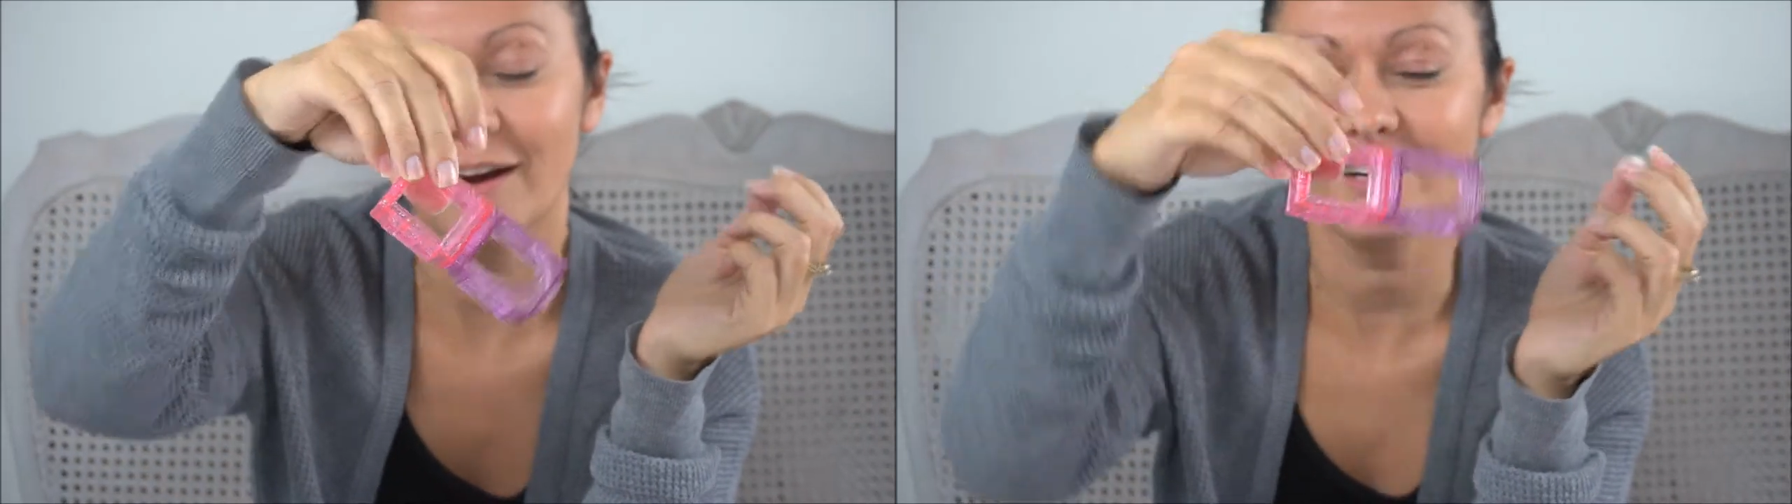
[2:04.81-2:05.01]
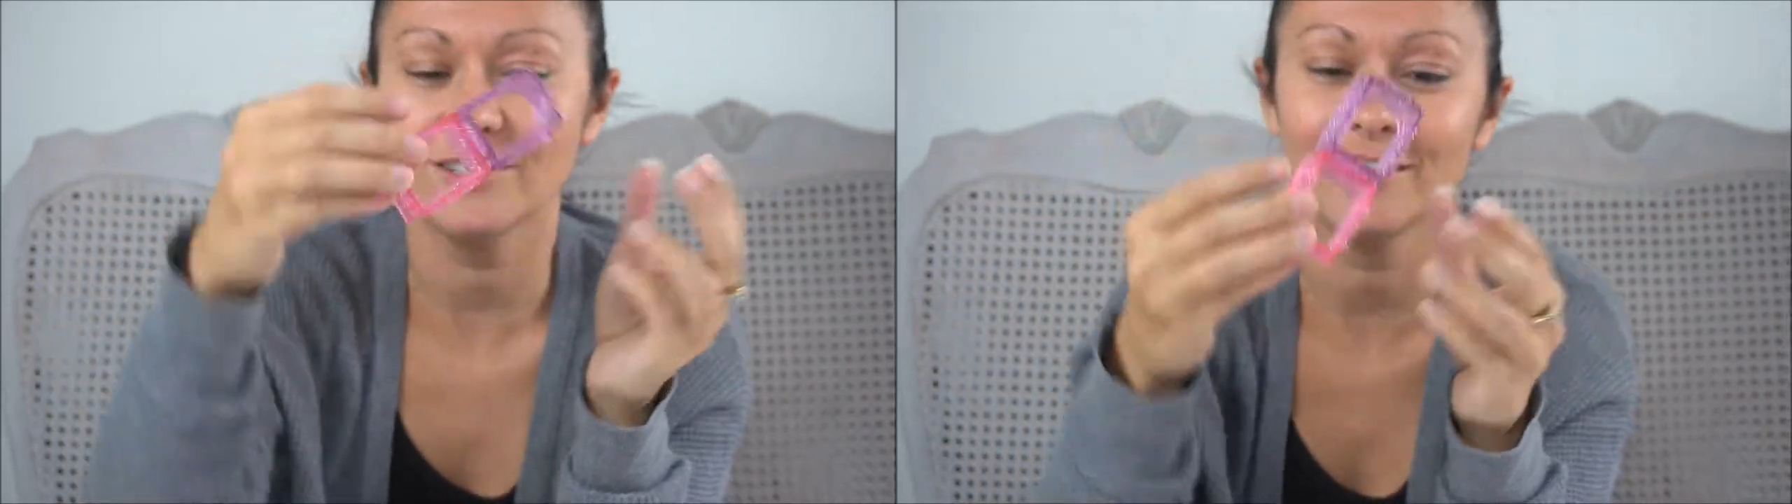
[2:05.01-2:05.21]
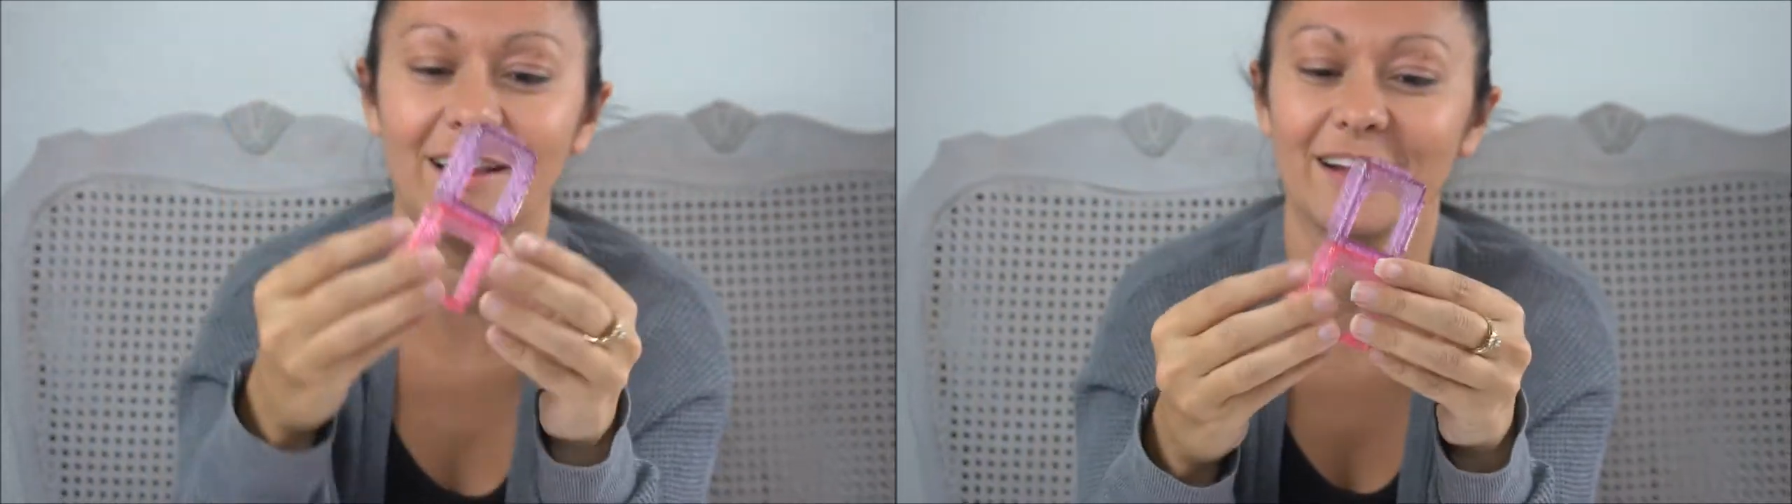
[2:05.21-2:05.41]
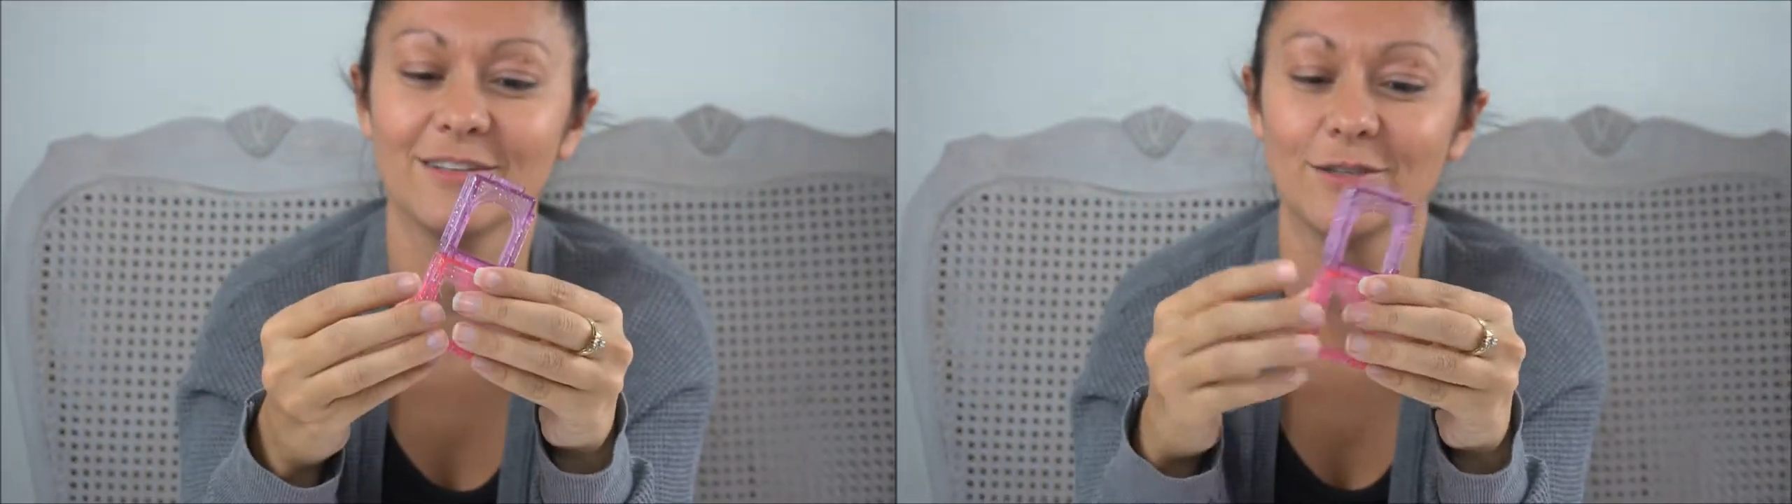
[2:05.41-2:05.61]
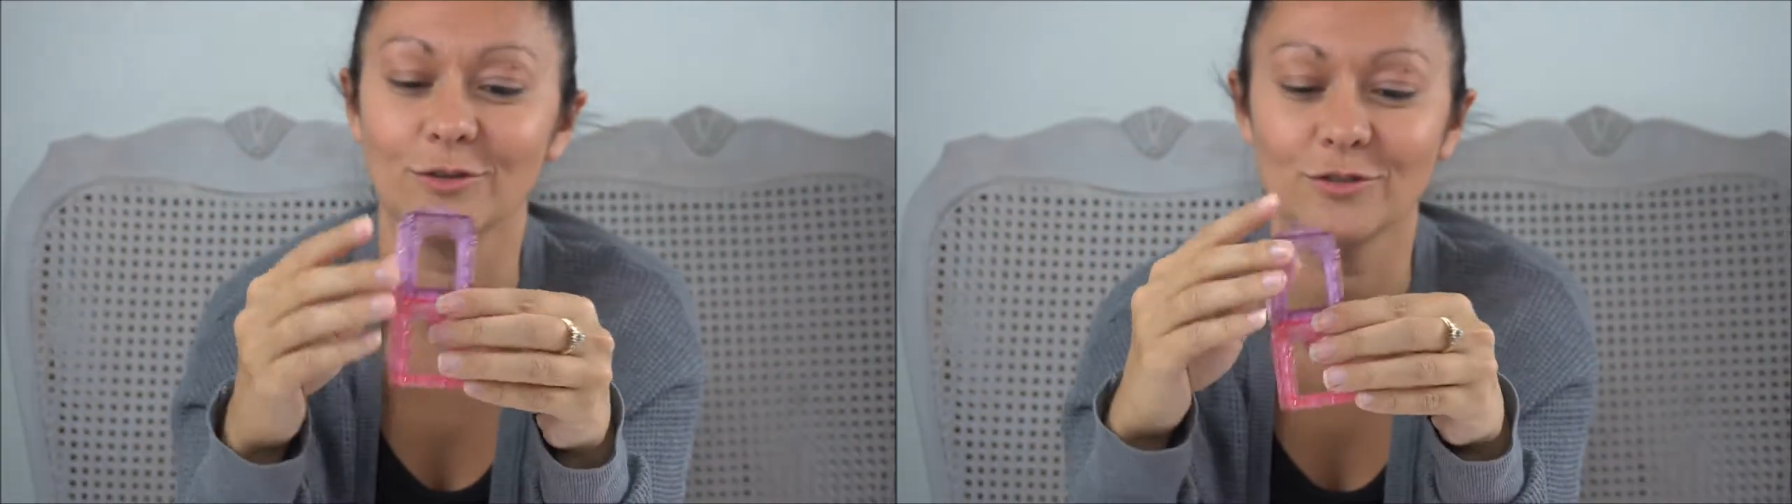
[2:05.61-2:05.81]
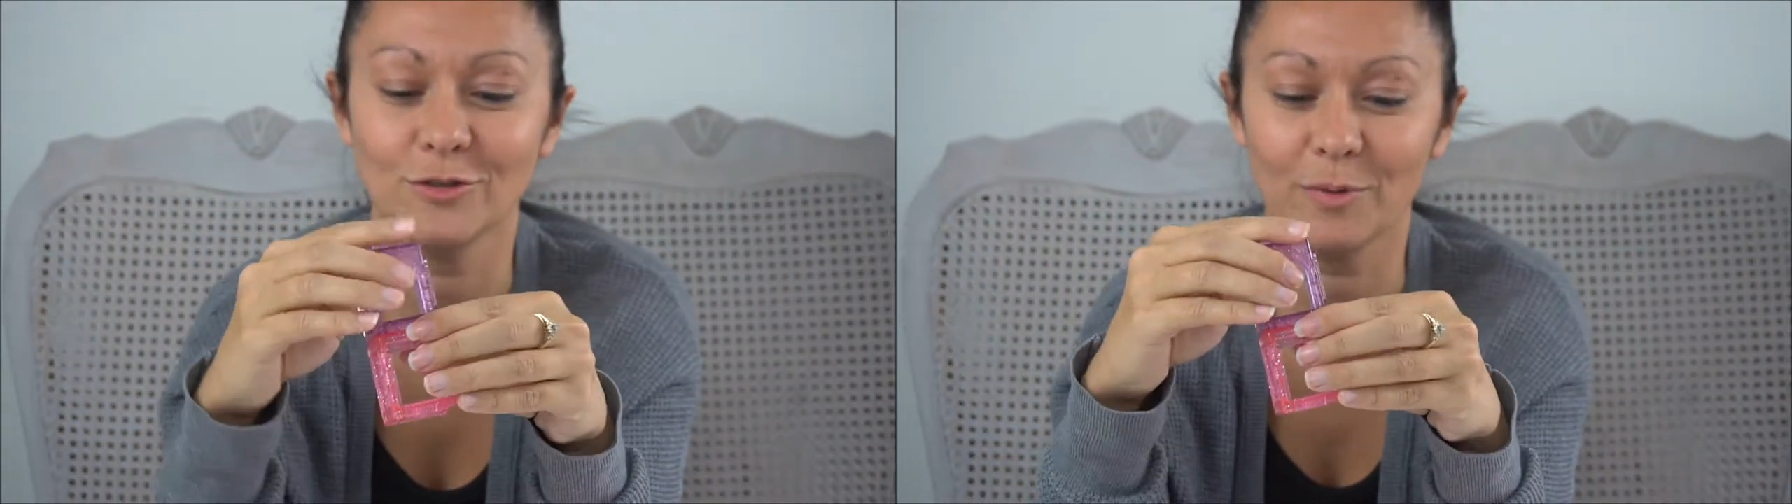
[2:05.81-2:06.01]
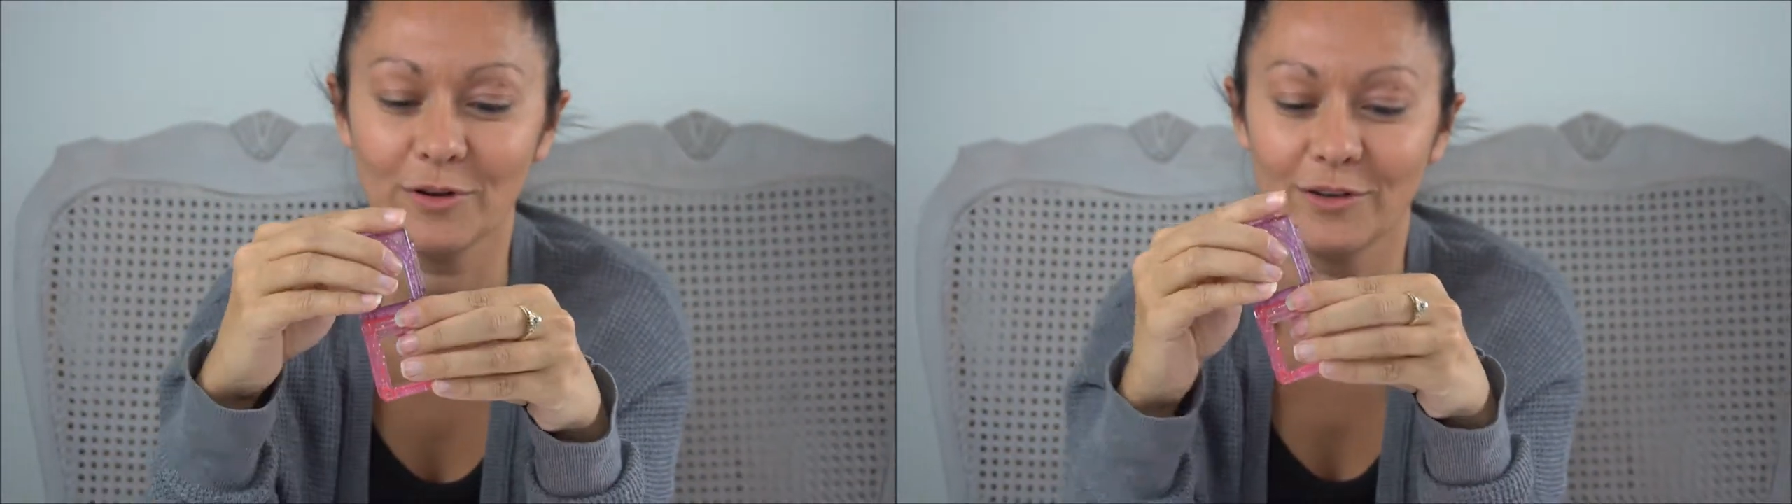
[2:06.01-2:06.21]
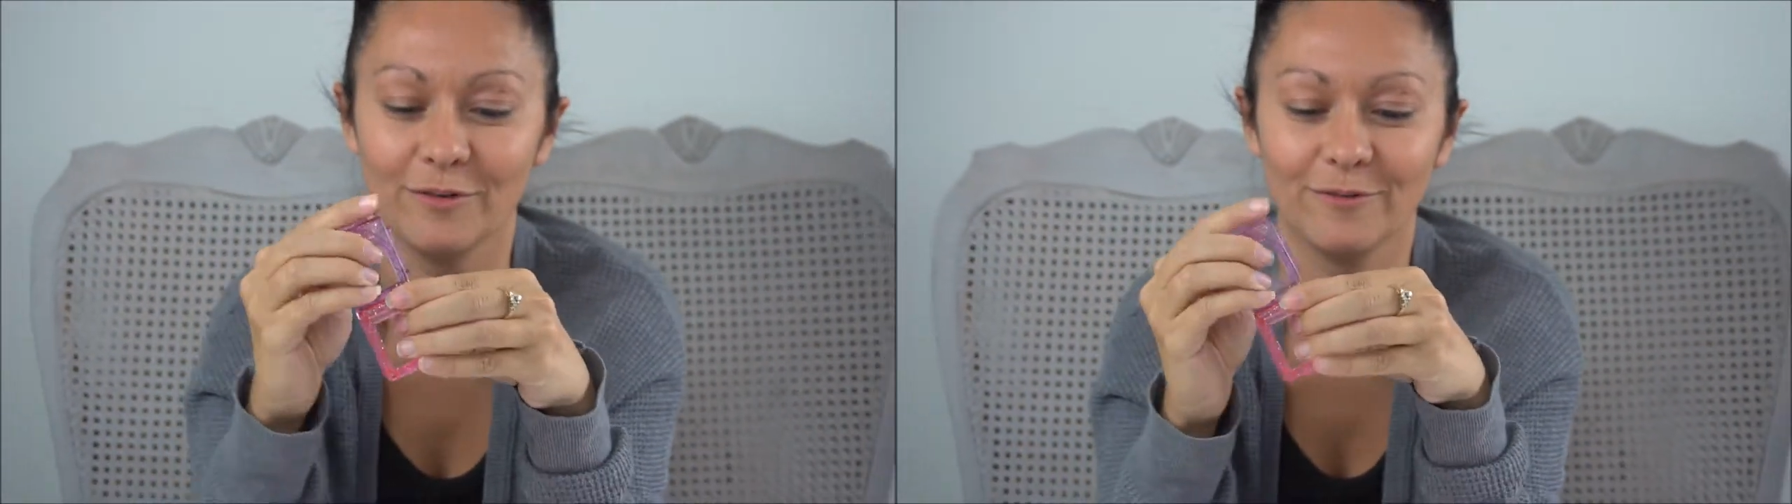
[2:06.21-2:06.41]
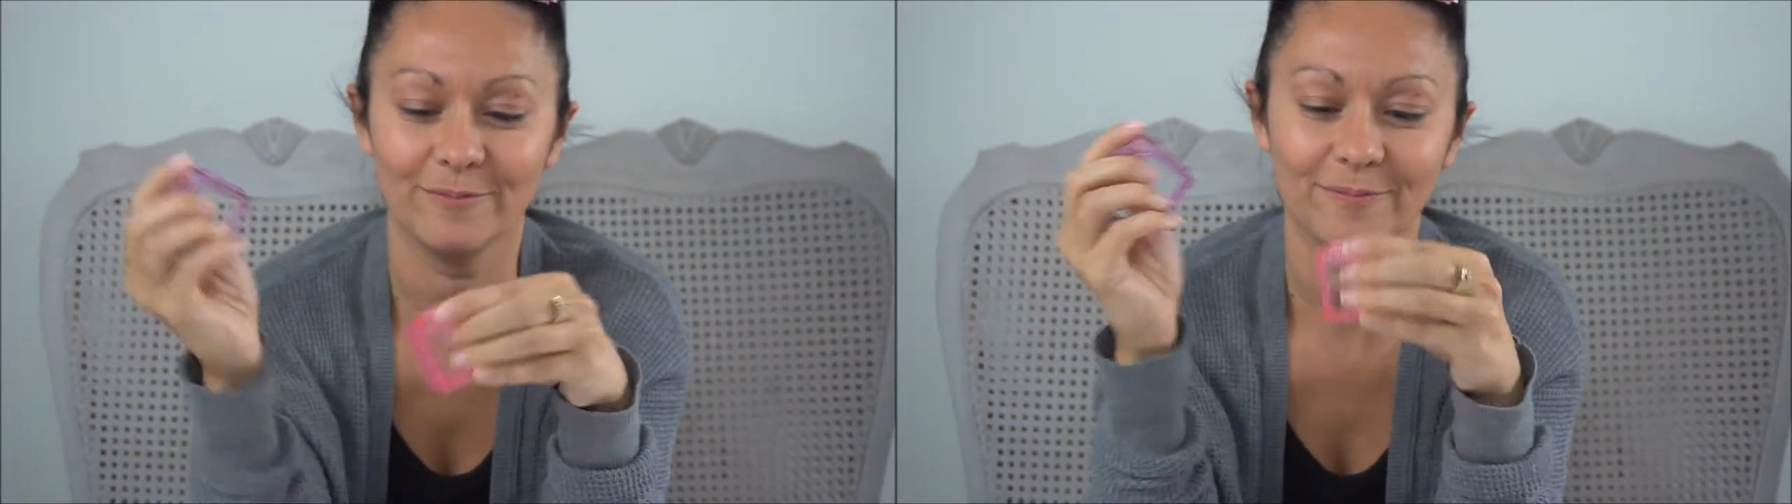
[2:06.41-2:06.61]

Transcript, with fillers: I just think that's so super cute.